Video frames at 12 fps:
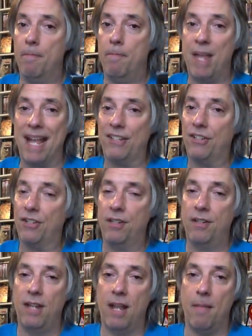
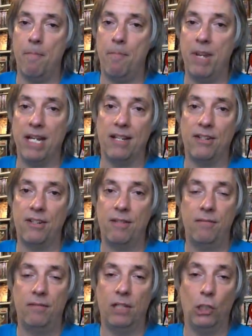best and biggest
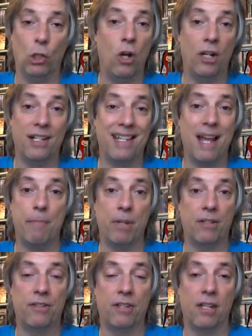and longest
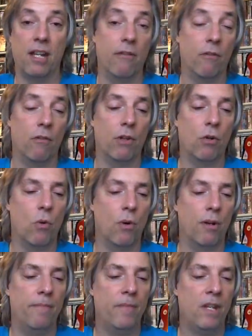epics that they ever
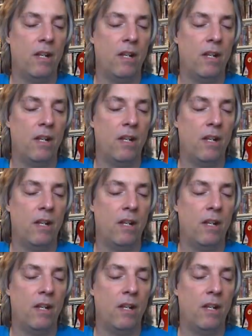recorded.